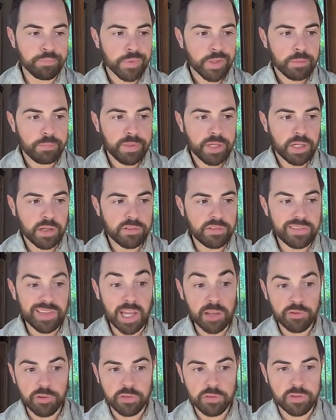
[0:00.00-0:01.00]
Because it's
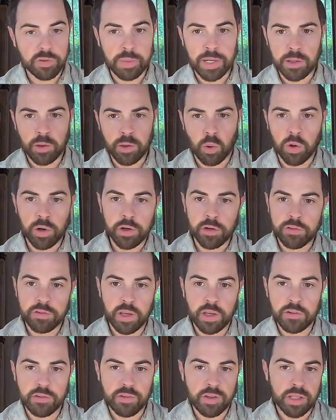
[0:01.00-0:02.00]
not just about the
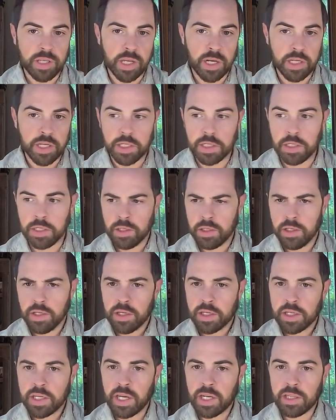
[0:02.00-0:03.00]
organization
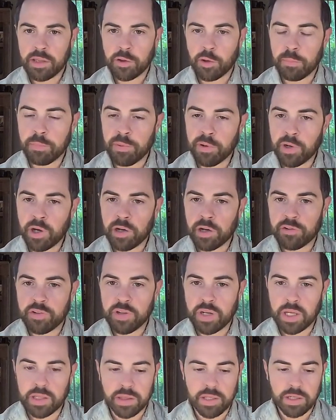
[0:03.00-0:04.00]
getting their production.
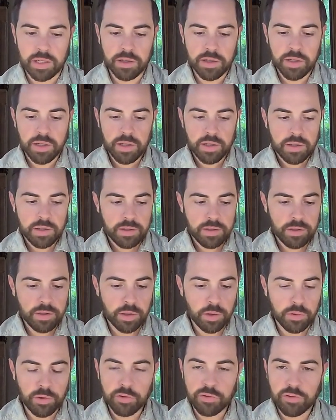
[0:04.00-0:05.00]
I think,
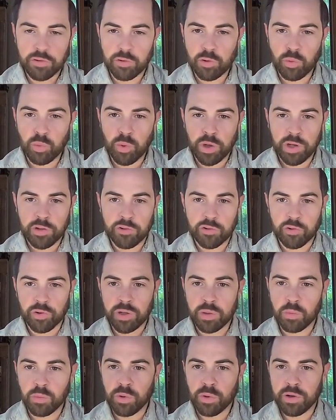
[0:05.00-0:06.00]
there's a two-way
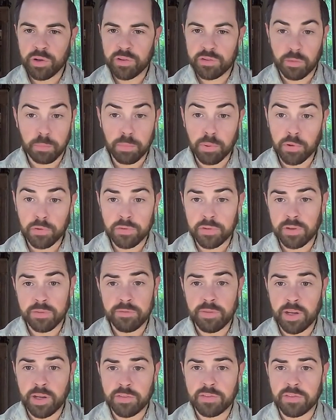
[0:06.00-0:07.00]
street where it's a person
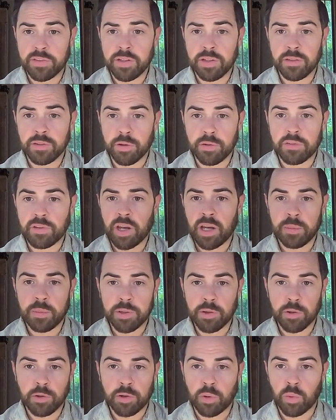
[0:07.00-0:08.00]
investing their time and
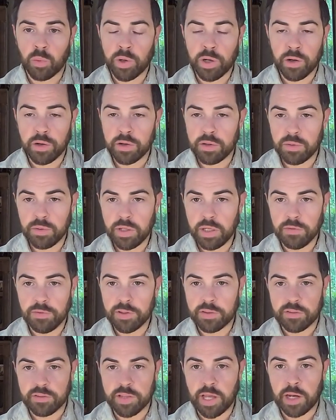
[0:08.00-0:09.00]
their career. And if
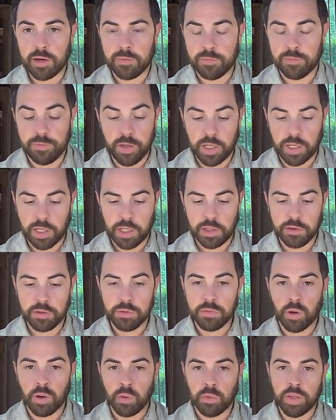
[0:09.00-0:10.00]
it's not a fit and
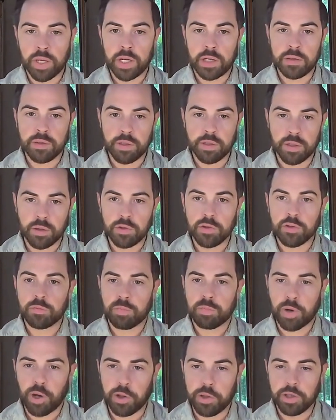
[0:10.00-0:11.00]
that, you
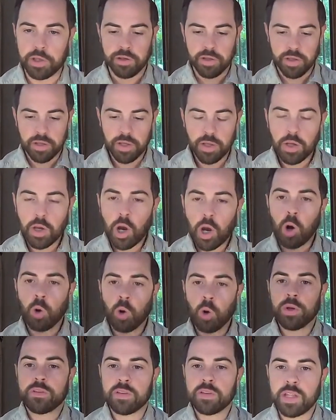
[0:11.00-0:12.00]
probably owe
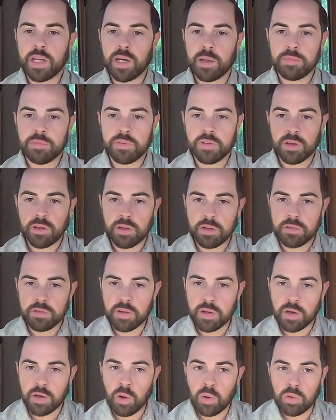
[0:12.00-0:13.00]
it to them to
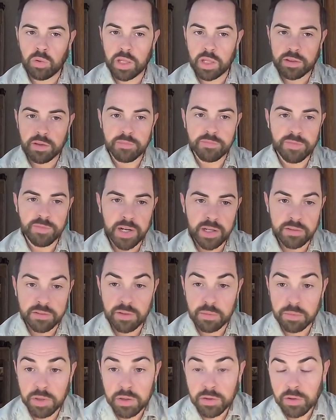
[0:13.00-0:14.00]
go let them find
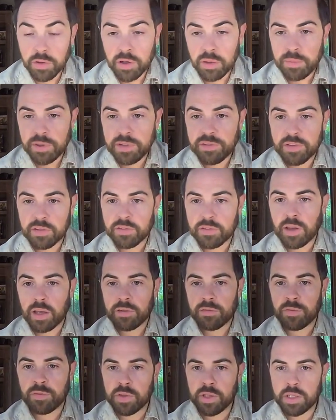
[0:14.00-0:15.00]
something they're going to be
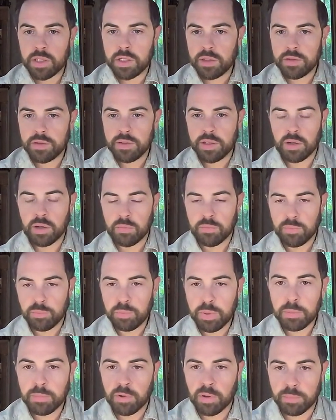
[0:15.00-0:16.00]
successful in. And,
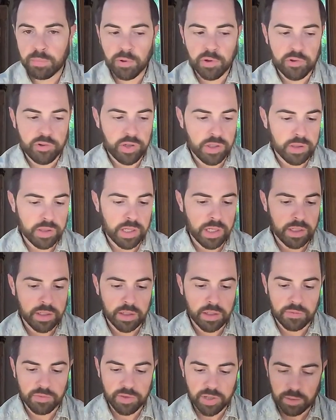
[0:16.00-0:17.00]
people appreciate that.
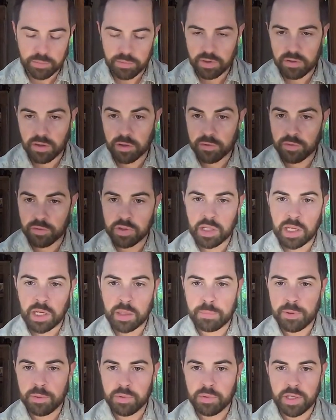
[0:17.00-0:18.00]
And I've kept in touch with a lot of
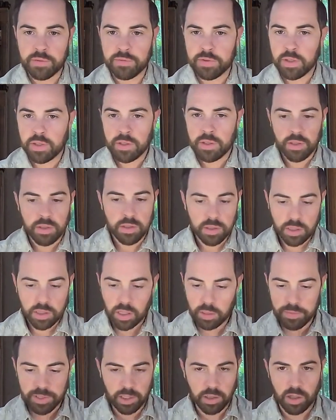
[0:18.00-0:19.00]
people that have
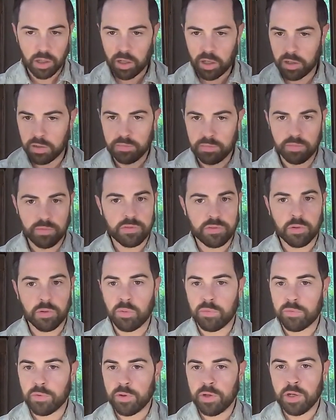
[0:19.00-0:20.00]
come and gone,
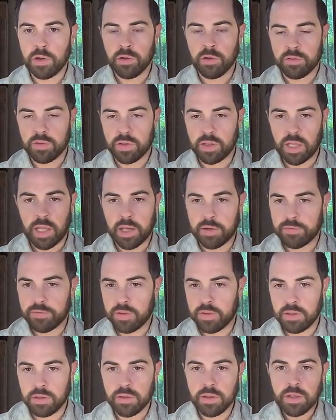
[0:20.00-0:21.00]
sold for years and left.
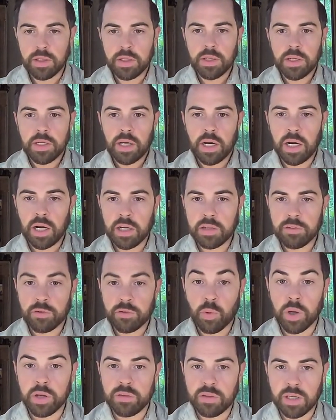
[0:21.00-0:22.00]
And it's
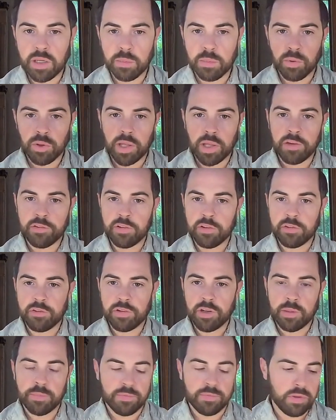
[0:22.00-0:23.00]
great to keep
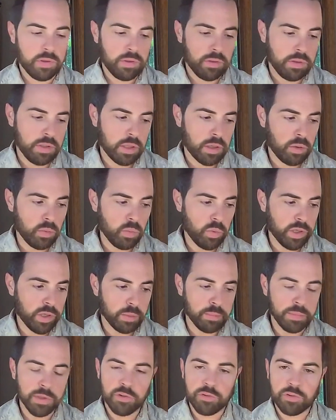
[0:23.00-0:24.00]
relationships and, we can
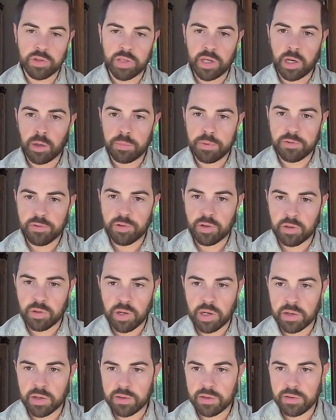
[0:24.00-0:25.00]
mutually help each other
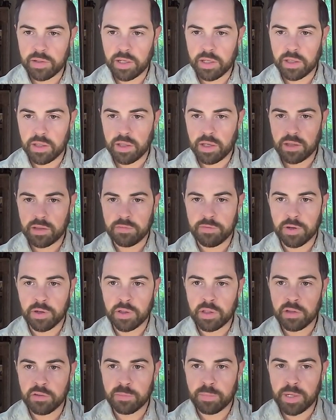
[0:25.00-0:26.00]
out at the very
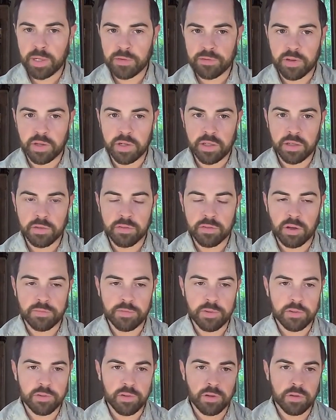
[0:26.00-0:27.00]
least, bounce ideas off
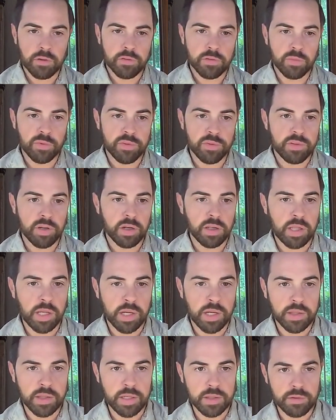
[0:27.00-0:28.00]
each other. So we've done a
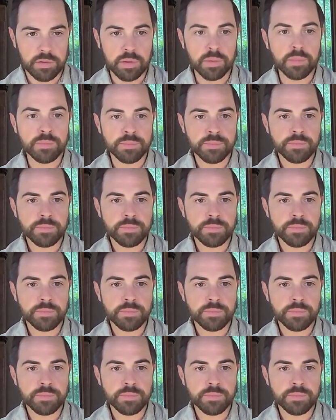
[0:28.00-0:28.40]
lot of that too.